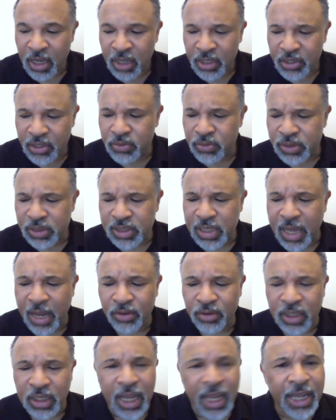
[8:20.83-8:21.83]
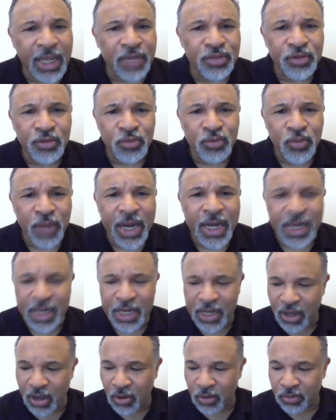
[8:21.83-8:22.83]
"You sound like the
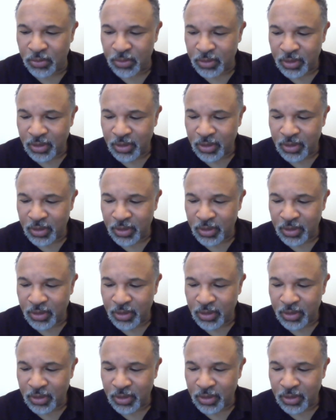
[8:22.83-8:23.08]
radio,"